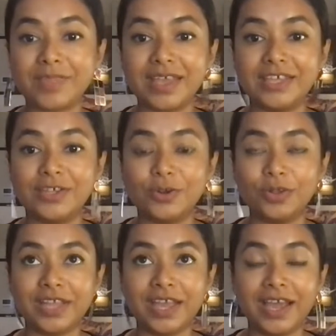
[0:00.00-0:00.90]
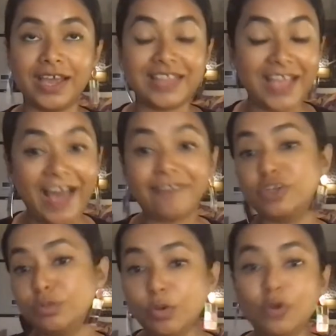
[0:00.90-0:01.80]
They have
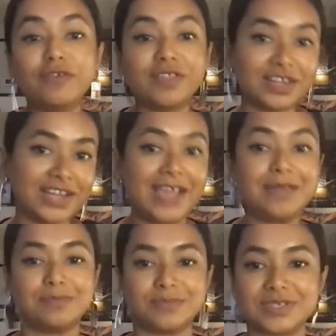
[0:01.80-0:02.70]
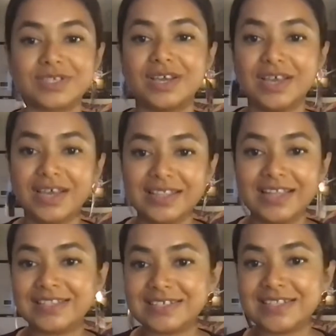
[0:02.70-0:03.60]
to move with the times.
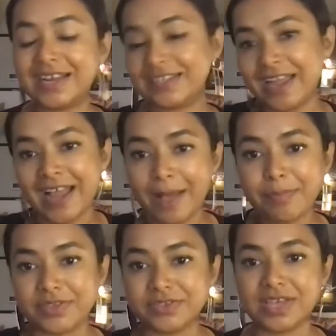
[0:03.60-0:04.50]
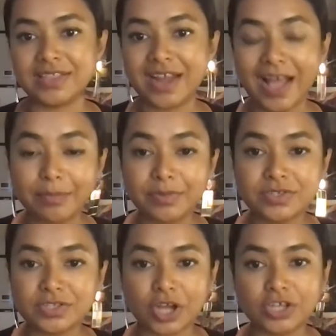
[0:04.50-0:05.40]
That happens, and that happens
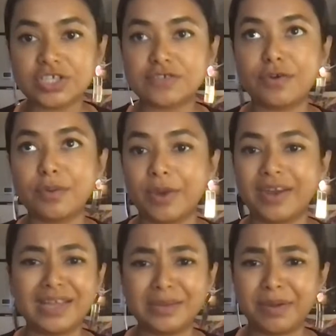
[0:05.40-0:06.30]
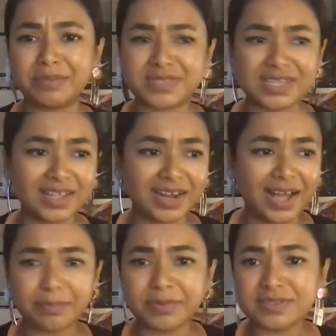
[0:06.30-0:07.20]
not just for a brand like Pepsi. That
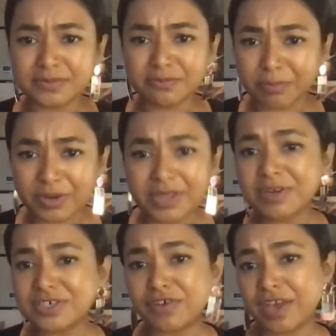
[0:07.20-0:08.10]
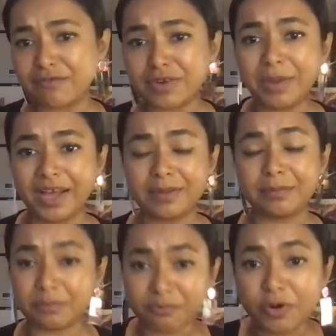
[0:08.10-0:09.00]
happens pretty much for every brand.
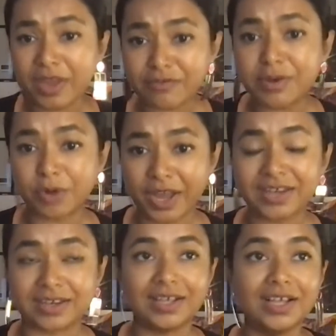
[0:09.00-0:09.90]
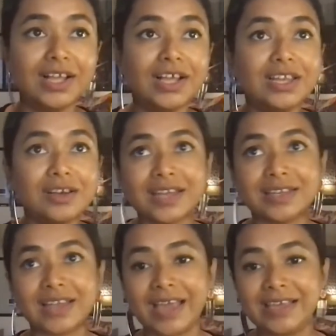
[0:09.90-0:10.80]
For every brand, look at
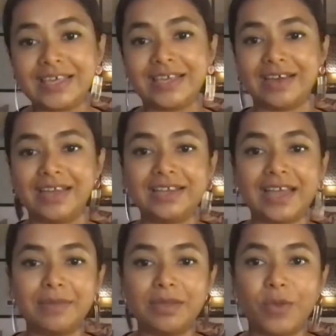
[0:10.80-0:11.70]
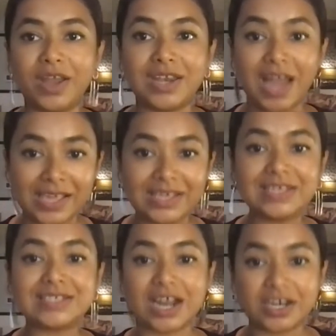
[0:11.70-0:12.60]
Nike, right? I mean, when Nike
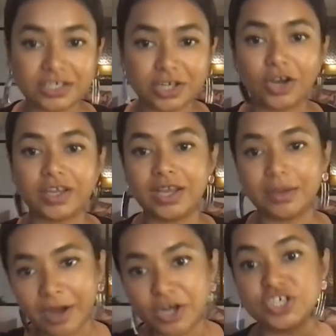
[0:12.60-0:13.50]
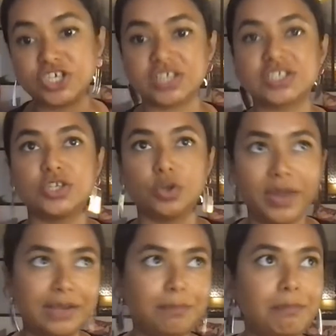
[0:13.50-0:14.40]
started talking about just do
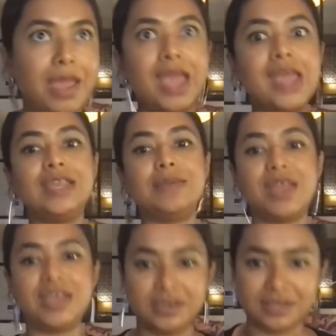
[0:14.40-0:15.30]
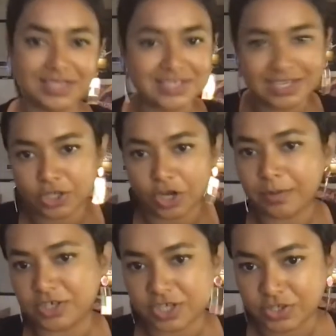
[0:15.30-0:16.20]
it many years, they're still talking
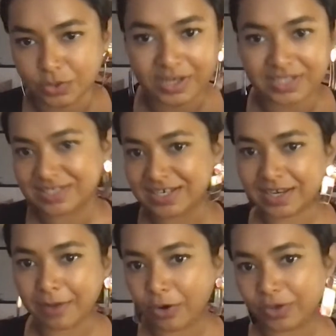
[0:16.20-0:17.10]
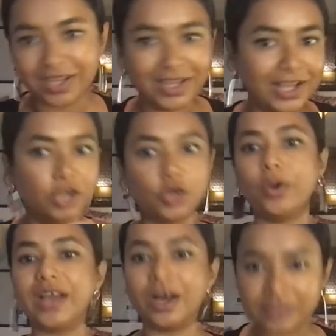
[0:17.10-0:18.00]
about just do it. It's still about
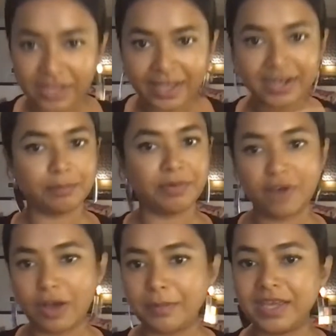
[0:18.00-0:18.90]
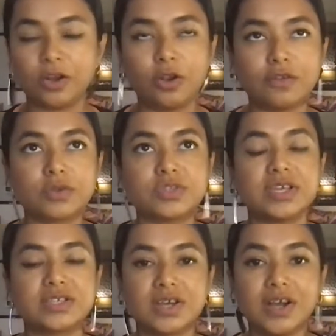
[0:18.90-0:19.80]
going out there and performing and all of those things.